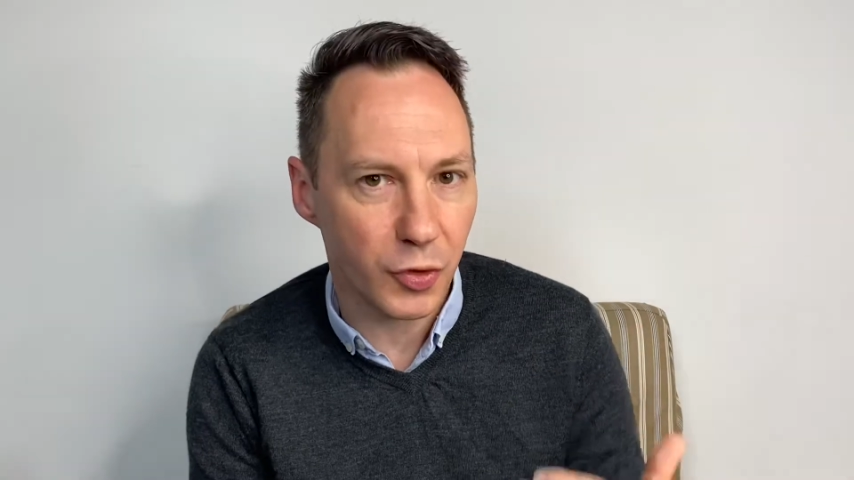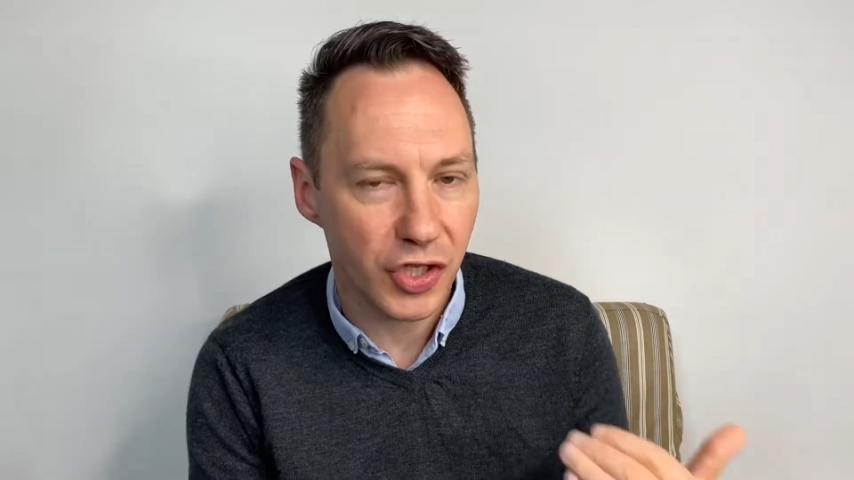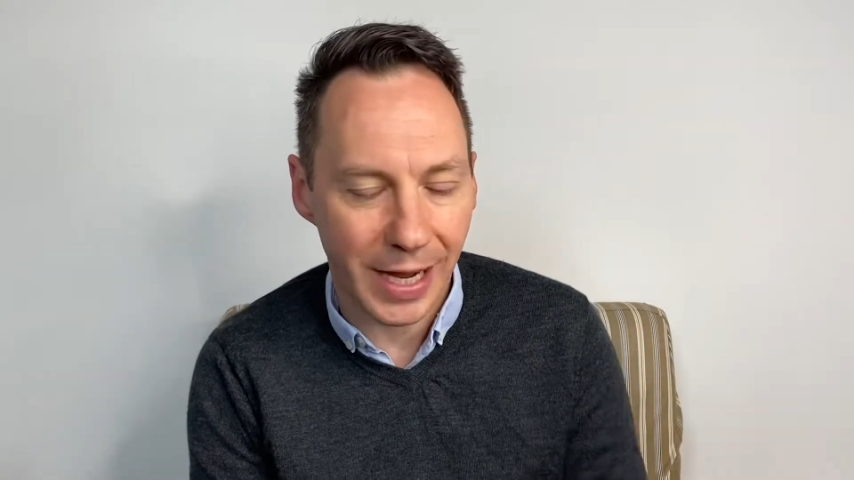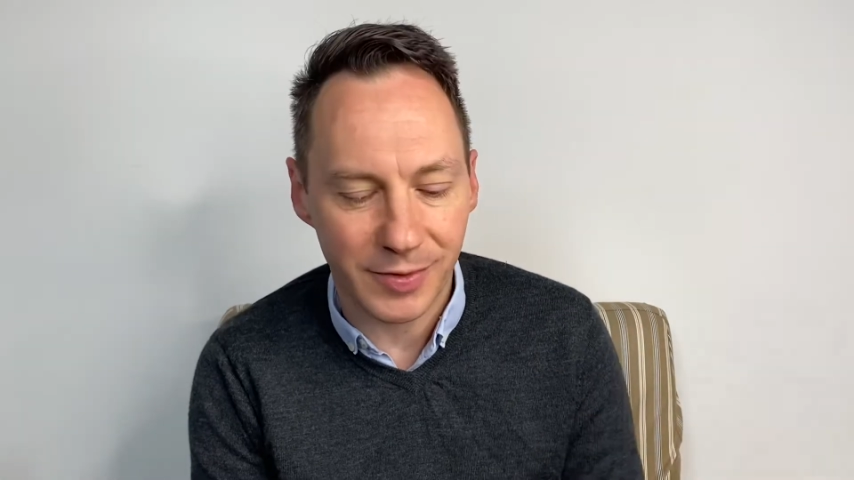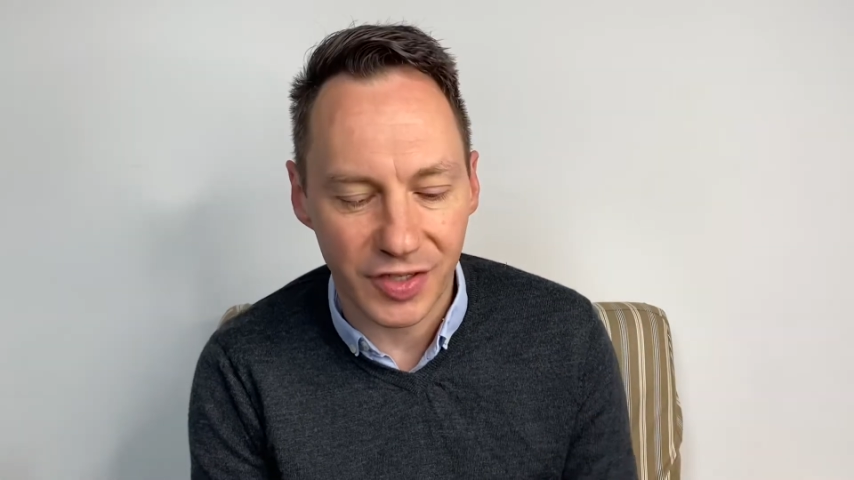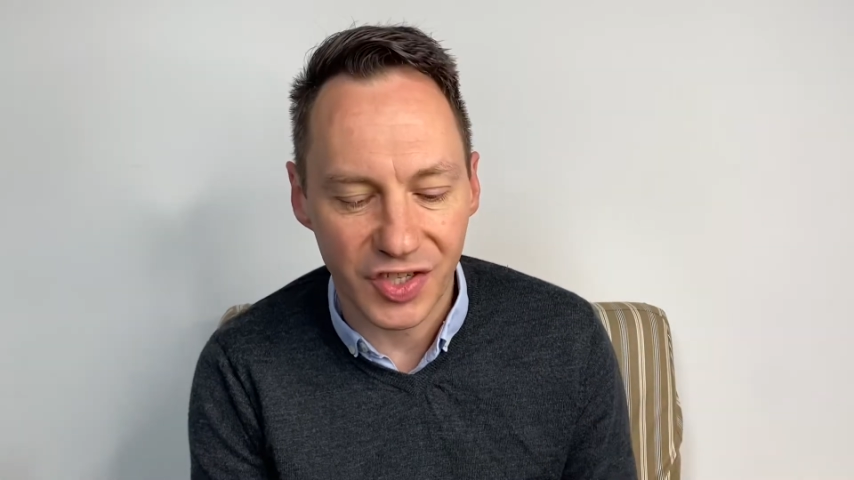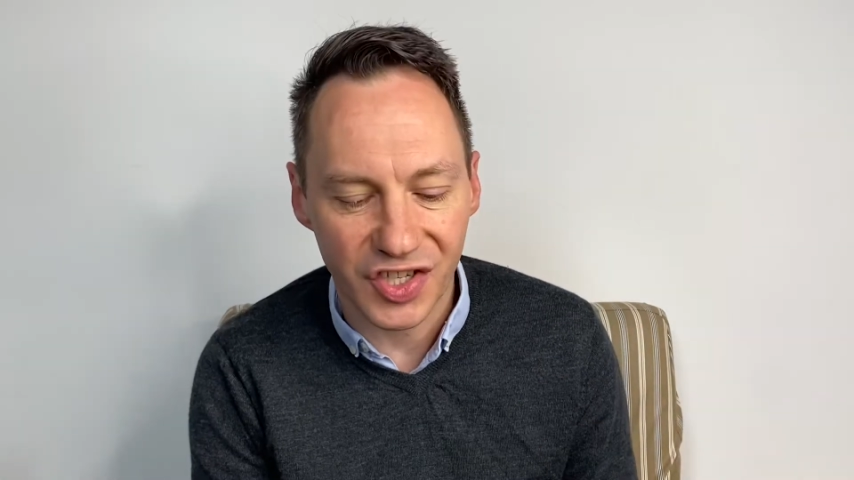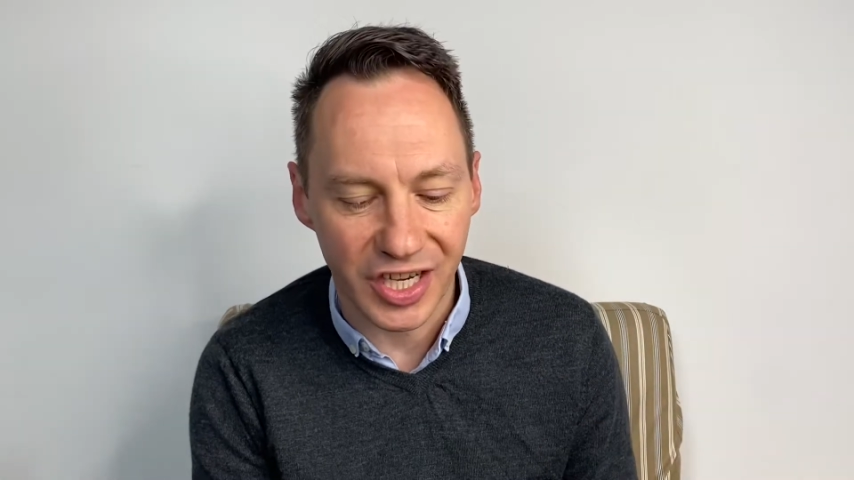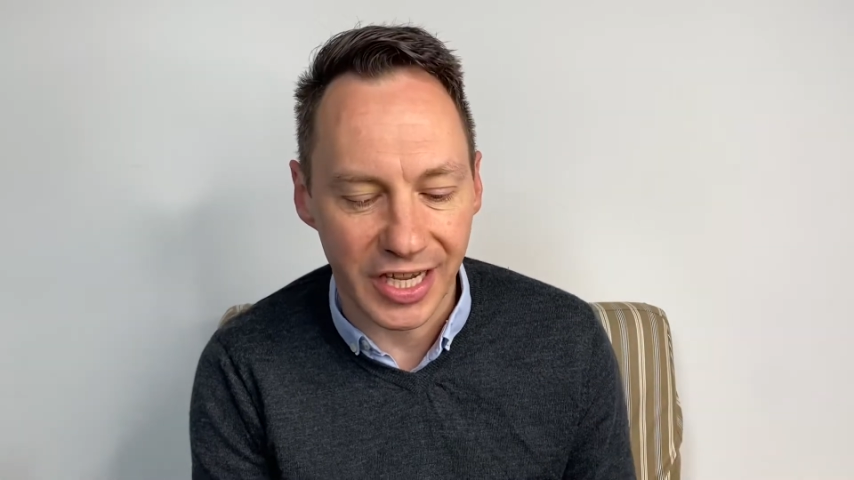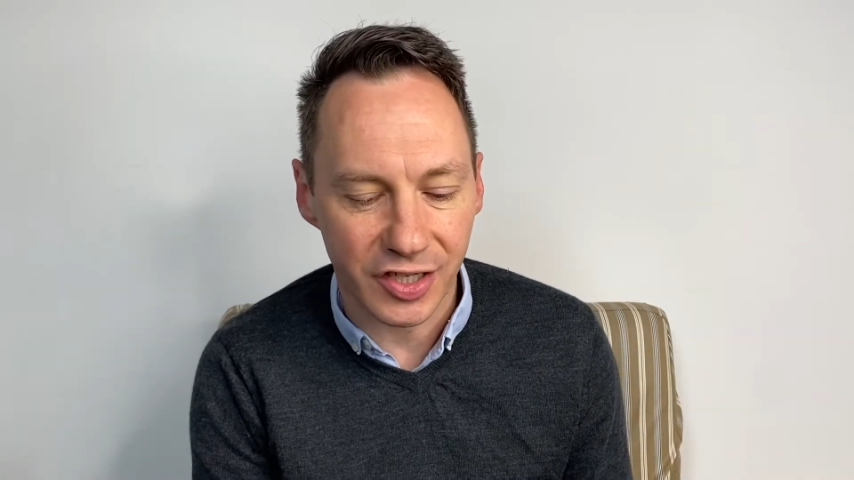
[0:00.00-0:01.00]
chapter
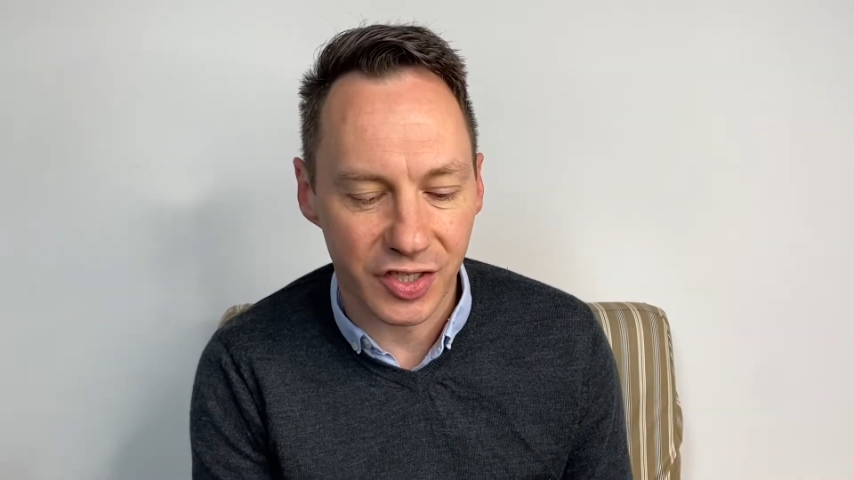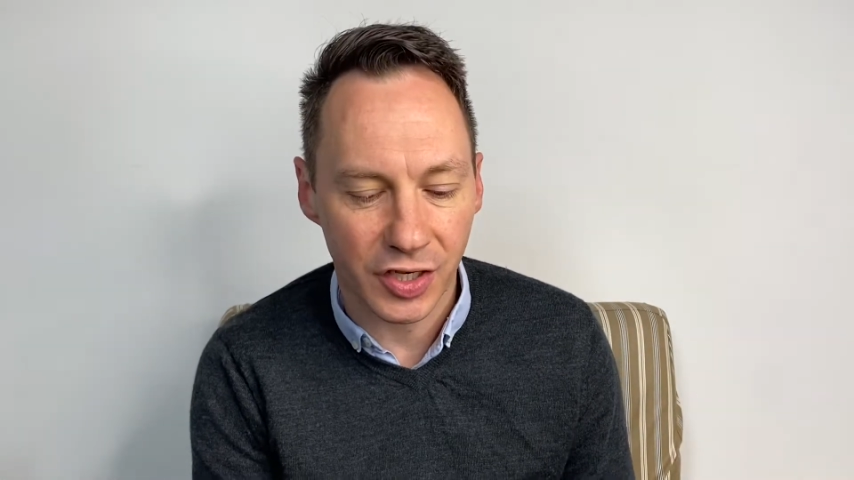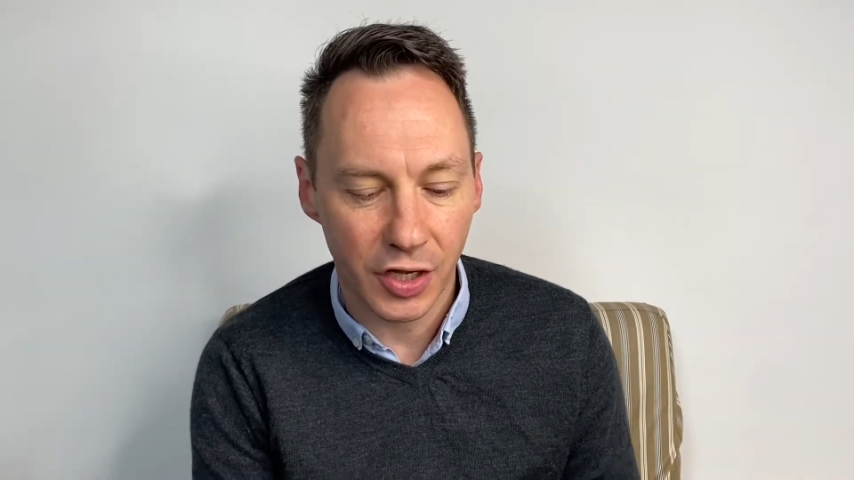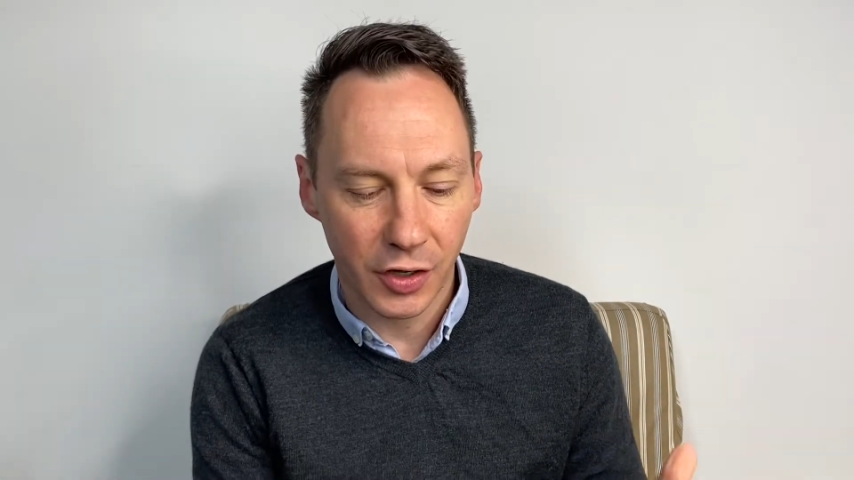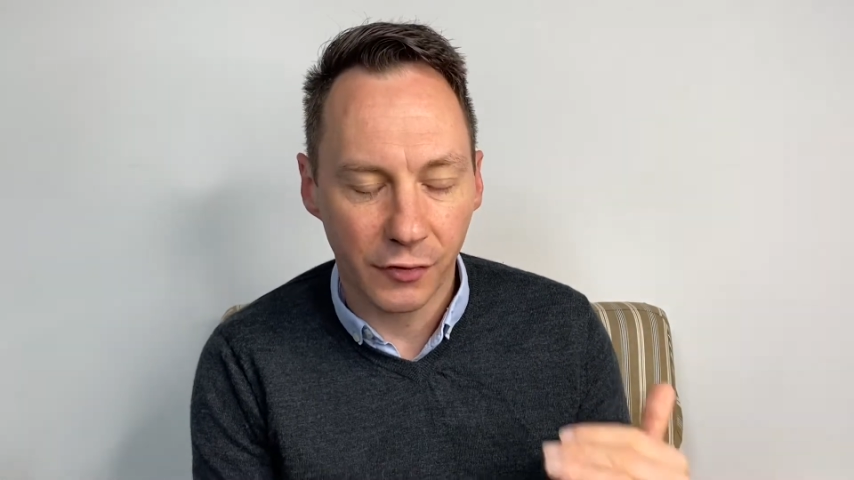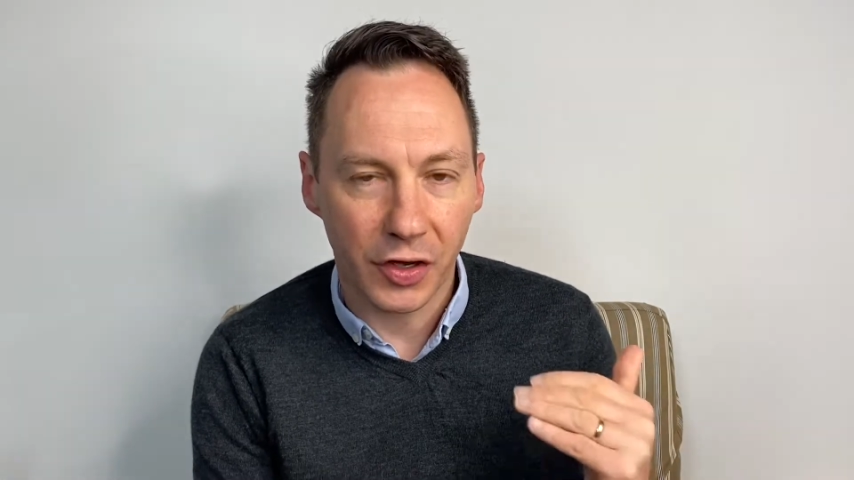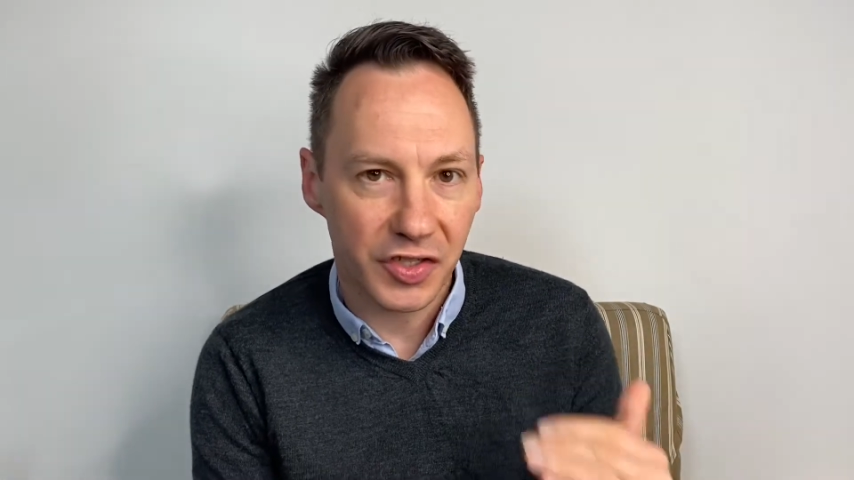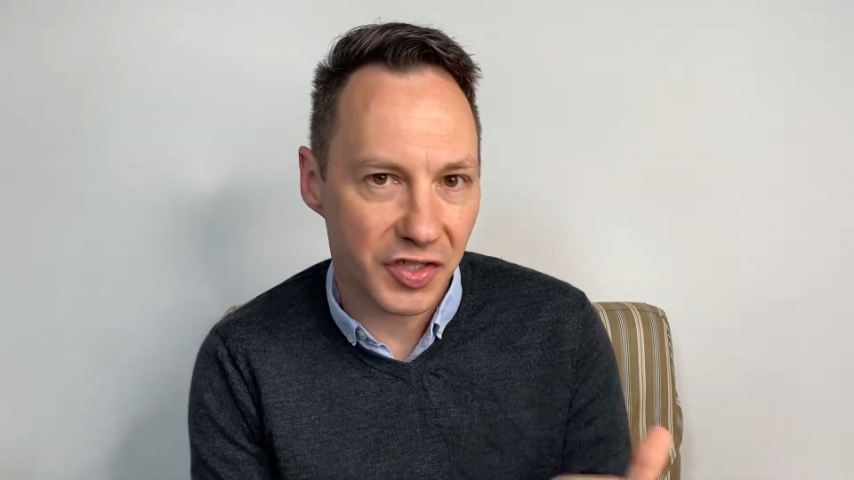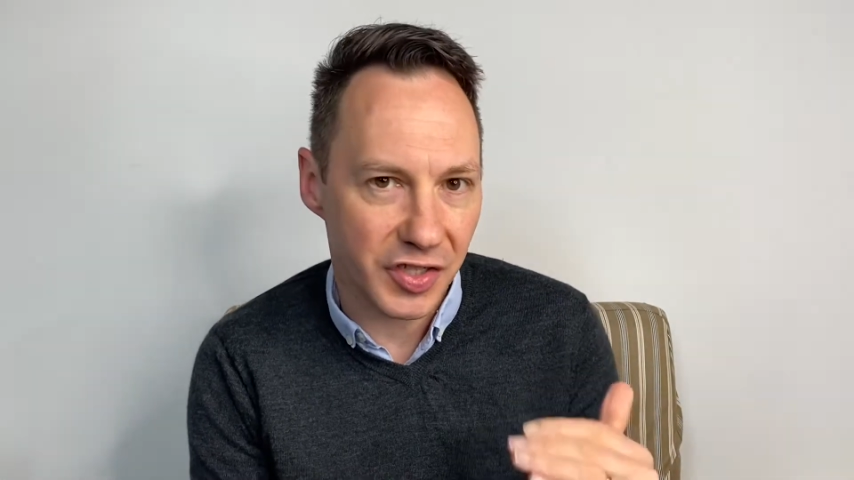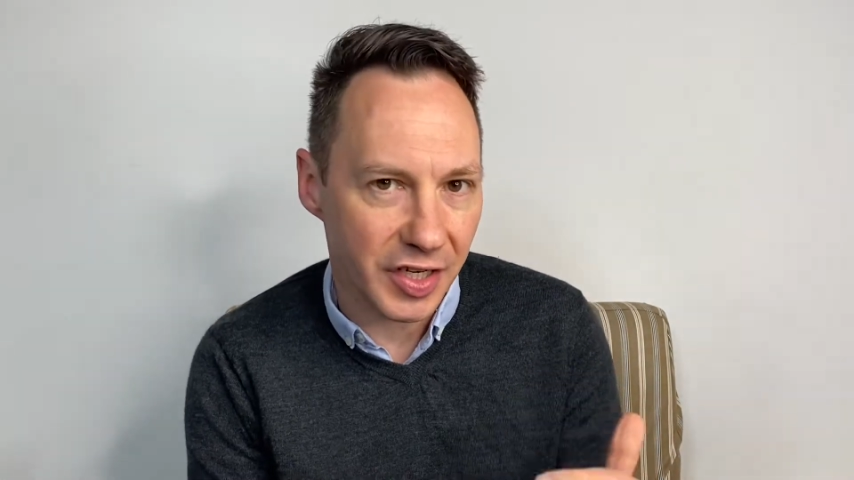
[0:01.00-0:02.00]
6, verse
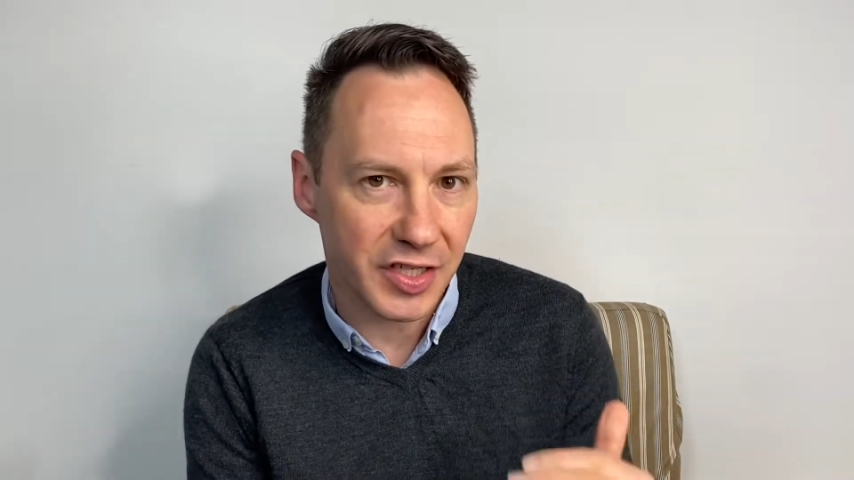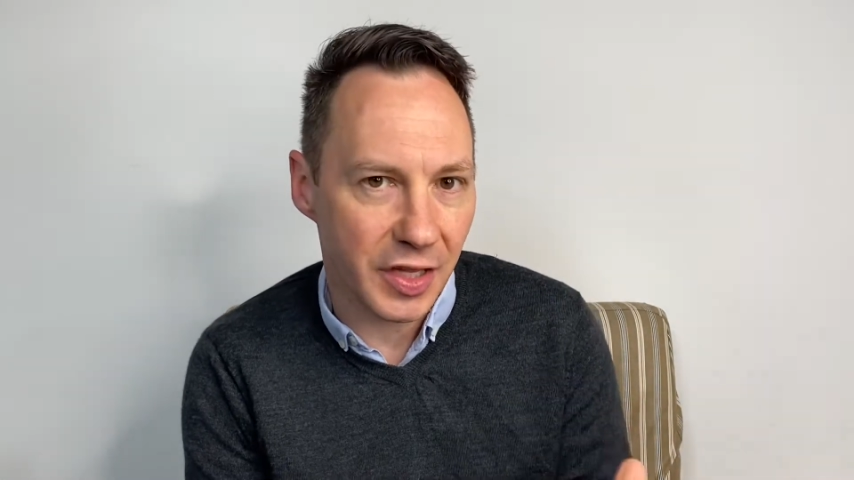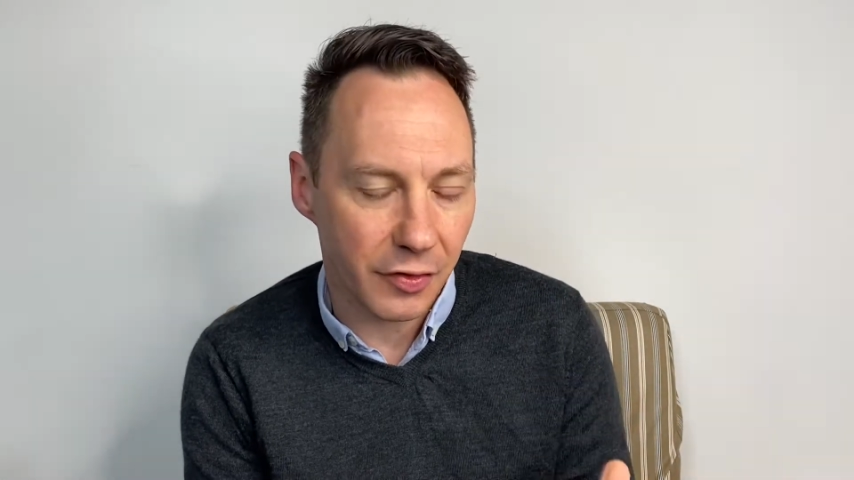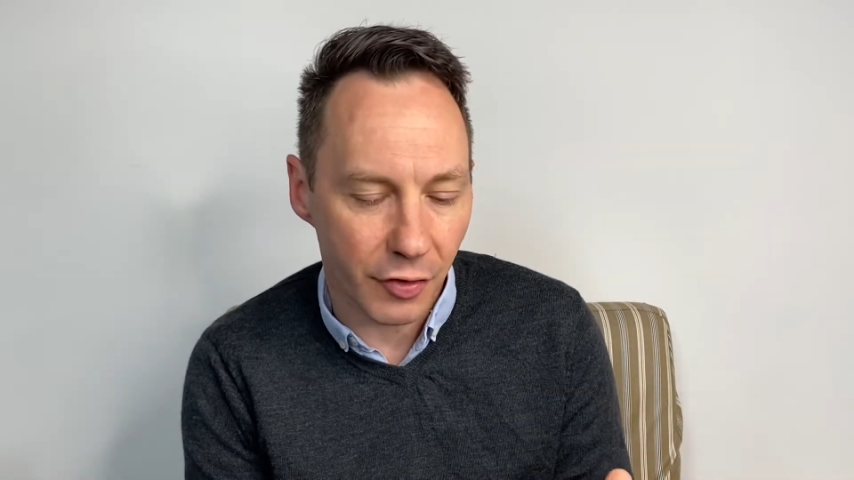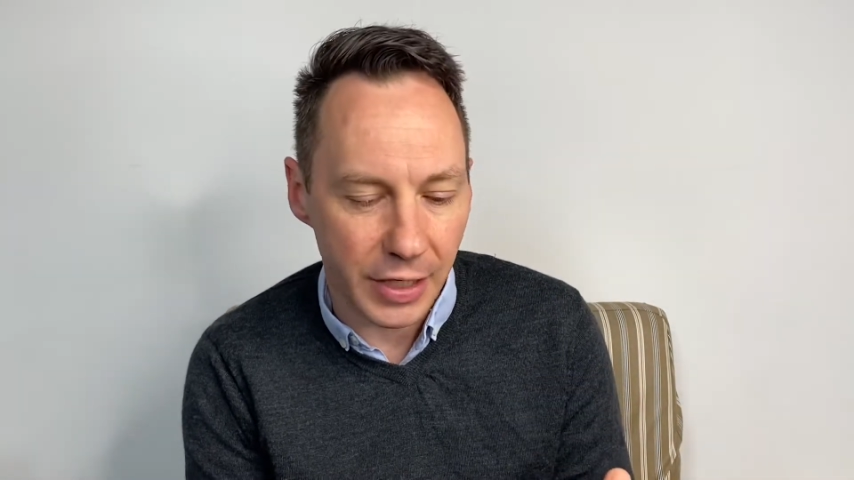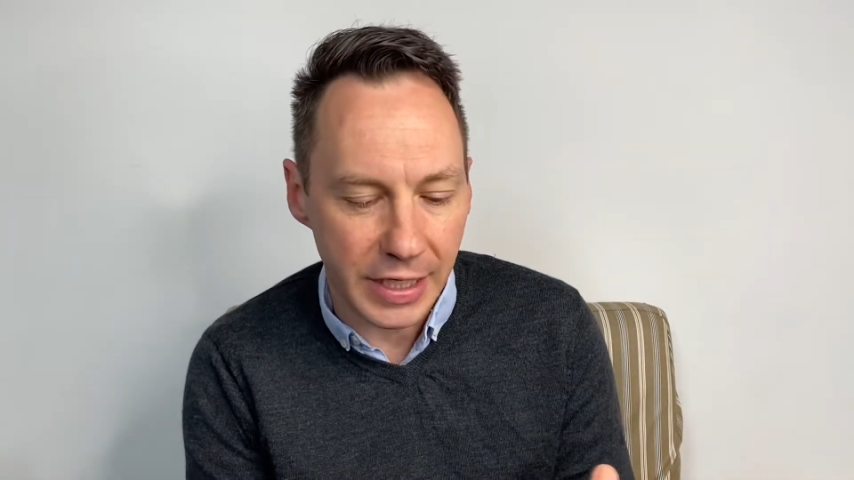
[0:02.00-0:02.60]
63.